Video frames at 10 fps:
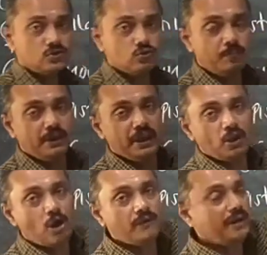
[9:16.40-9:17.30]
superior
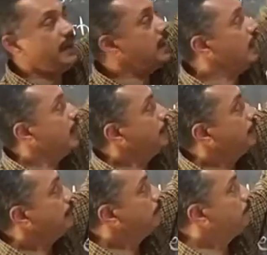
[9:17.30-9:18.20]
ovary
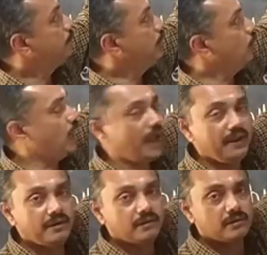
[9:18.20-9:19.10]
below
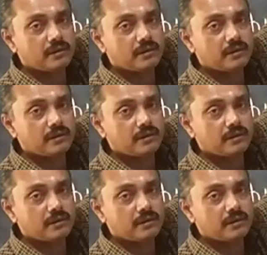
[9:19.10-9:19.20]
line,